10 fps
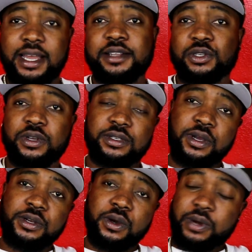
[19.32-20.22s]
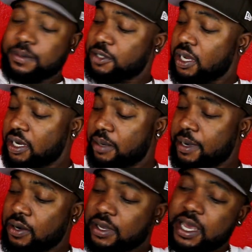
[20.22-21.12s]
get into it so you know what I'm talking
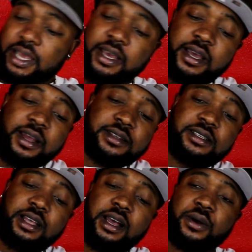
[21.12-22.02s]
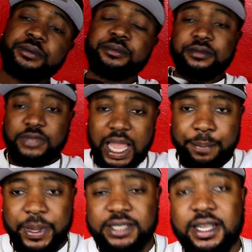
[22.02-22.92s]
about, okay? So
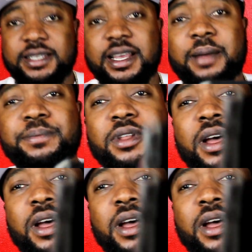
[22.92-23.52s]
I picked this up a